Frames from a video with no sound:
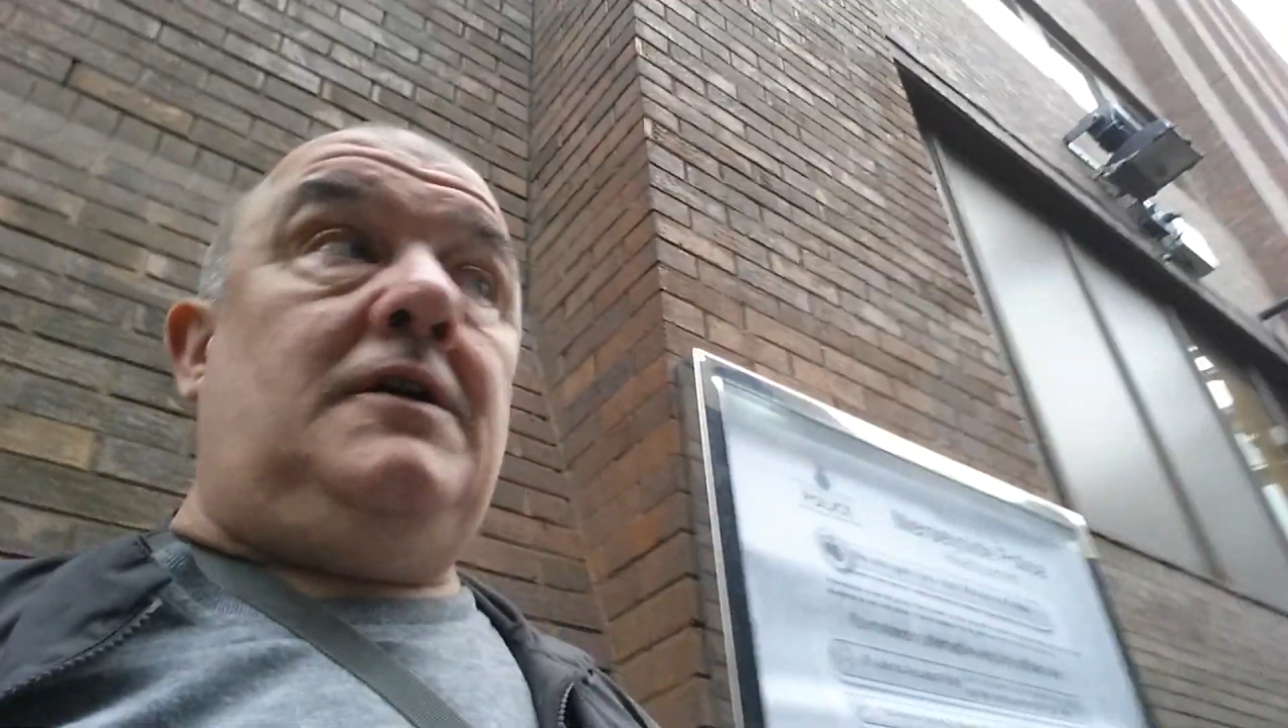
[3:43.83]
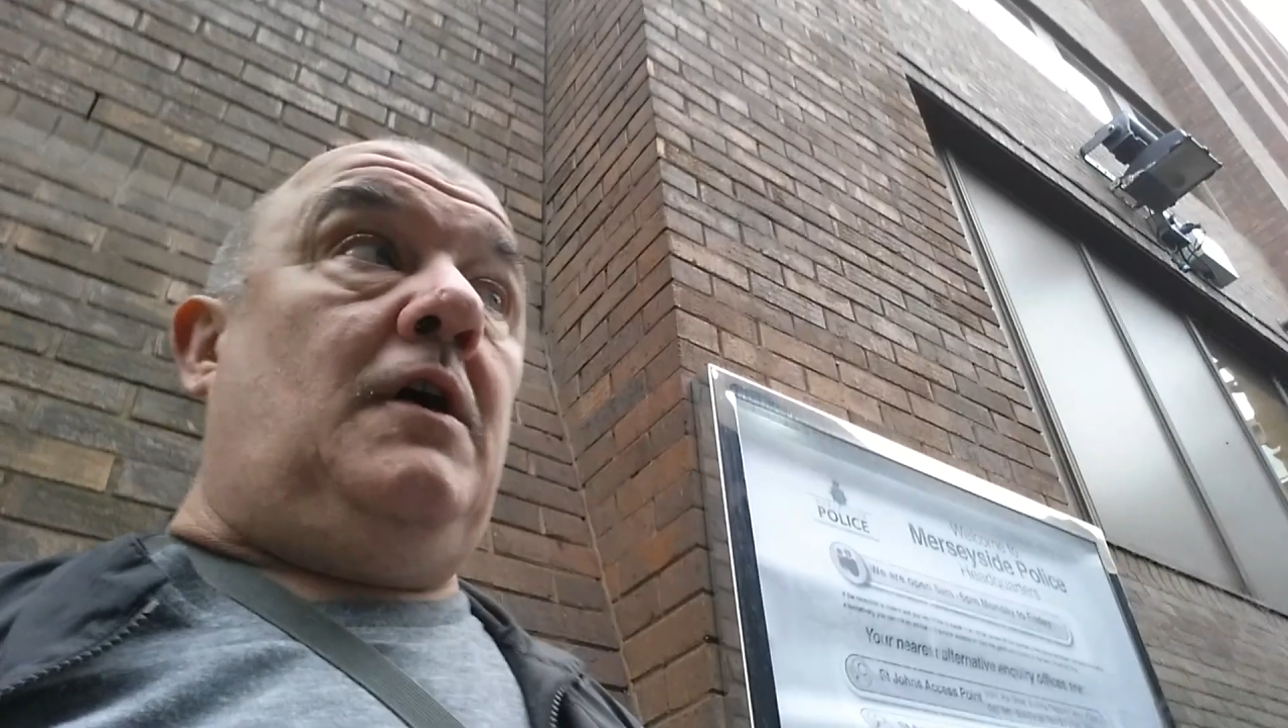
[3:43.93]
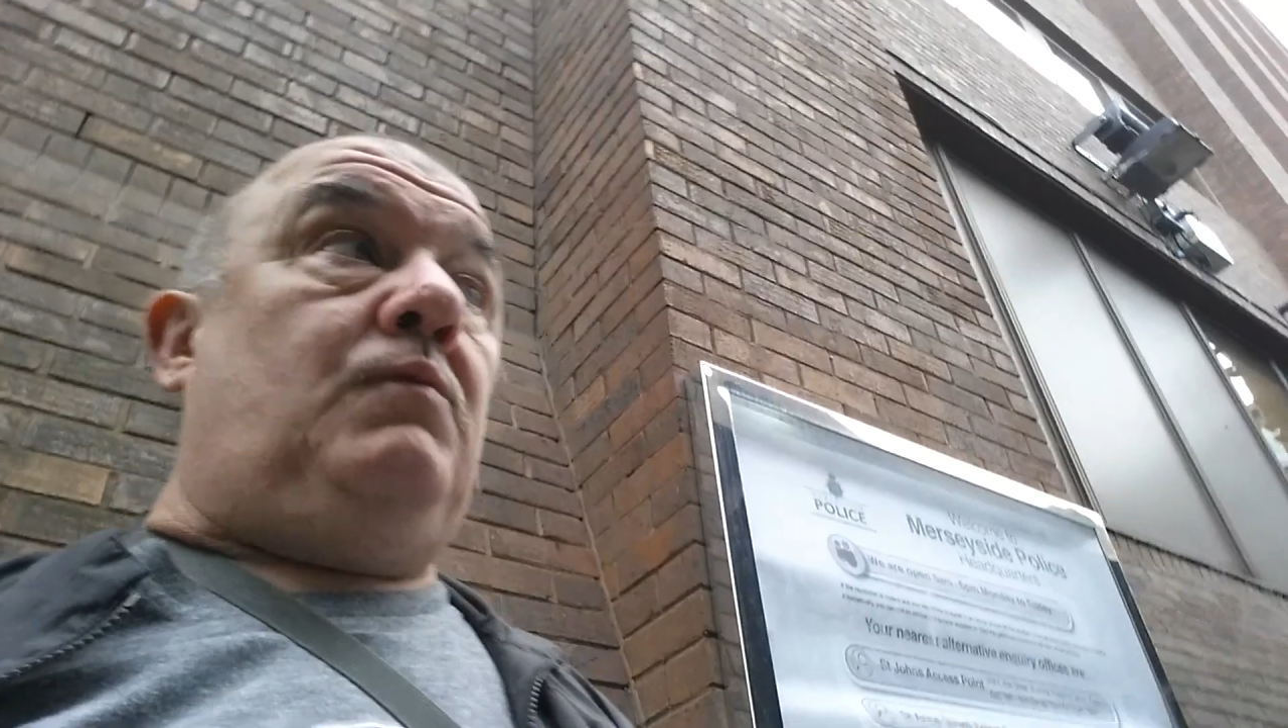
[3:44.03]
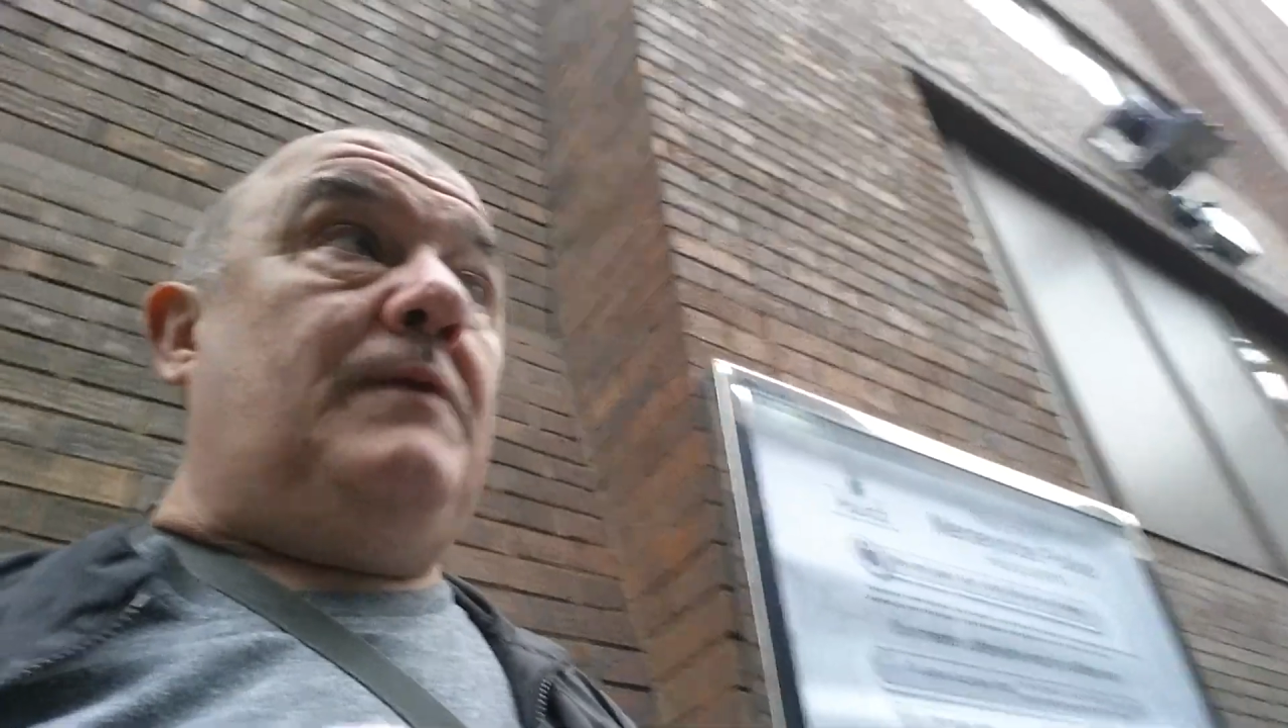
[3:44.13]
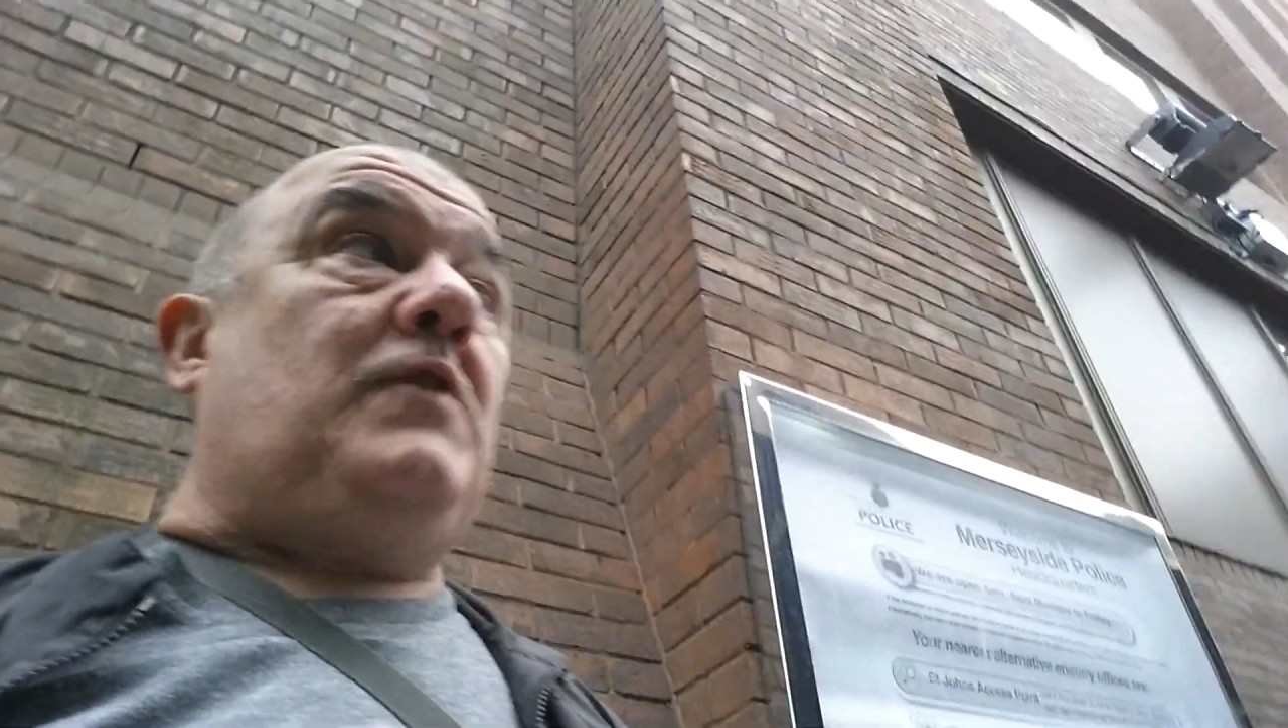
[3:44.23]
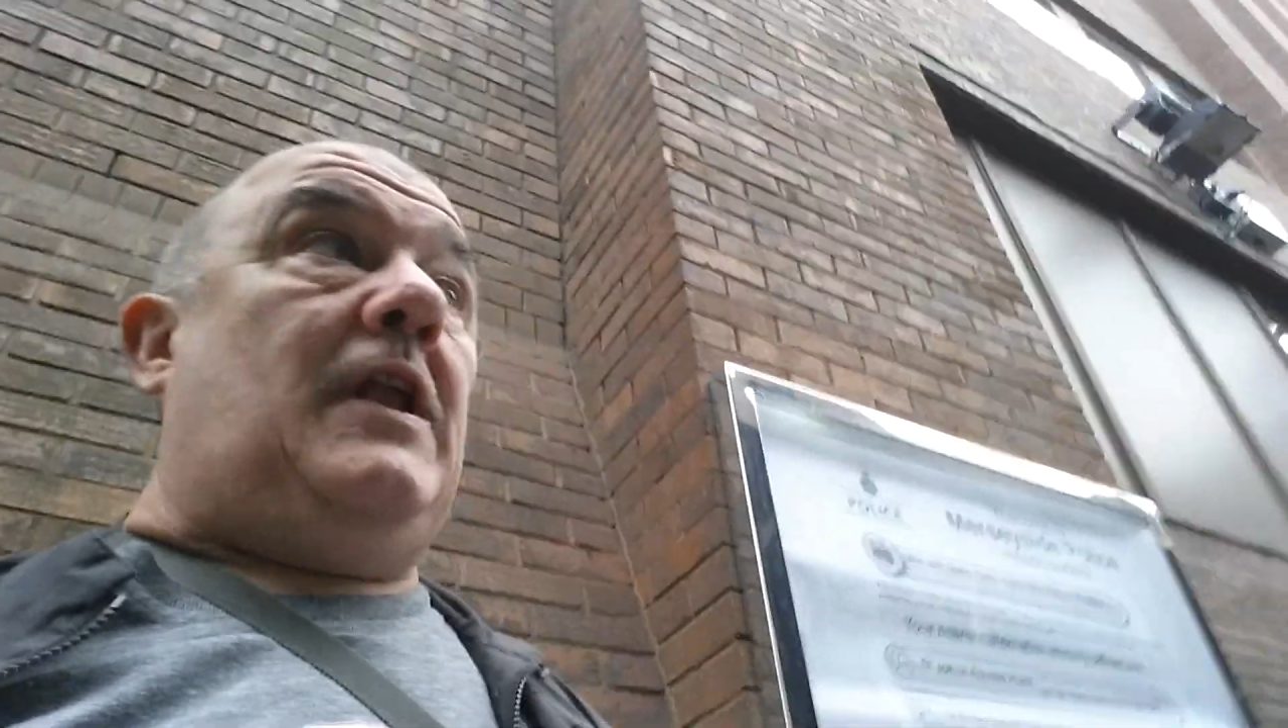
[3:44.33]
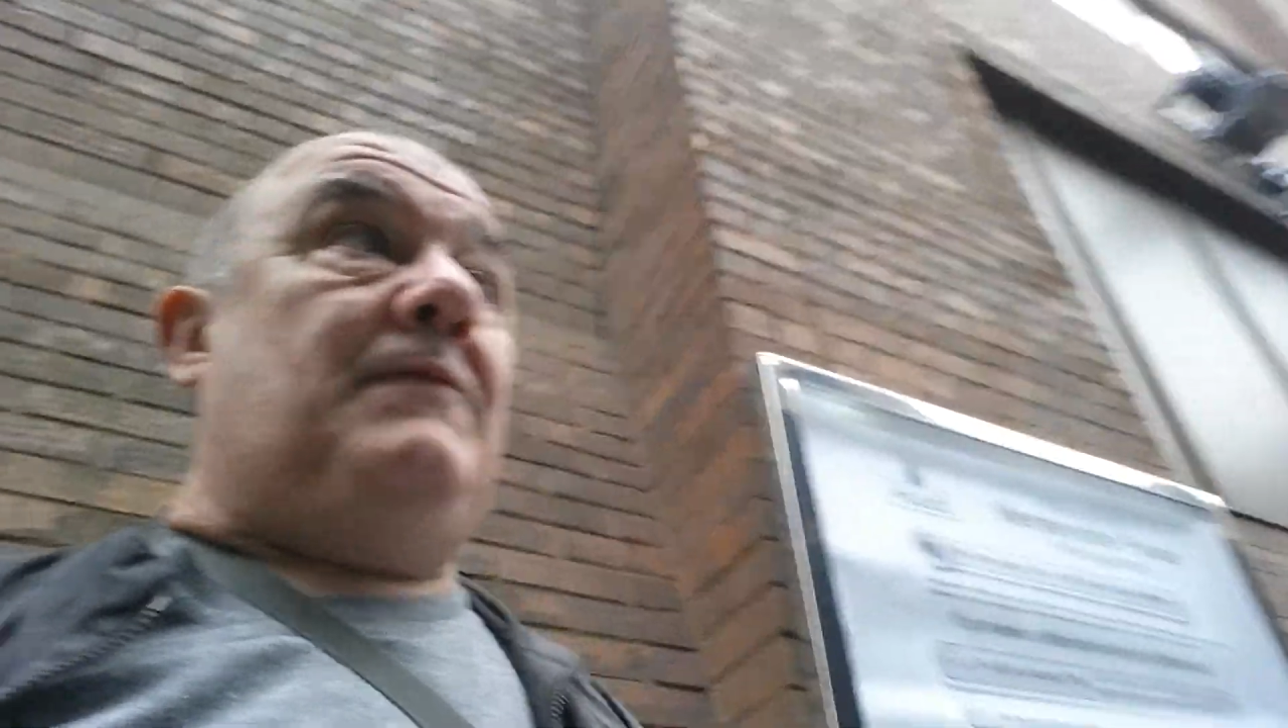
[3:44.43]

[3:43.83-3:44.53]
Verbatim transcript: you know, we've got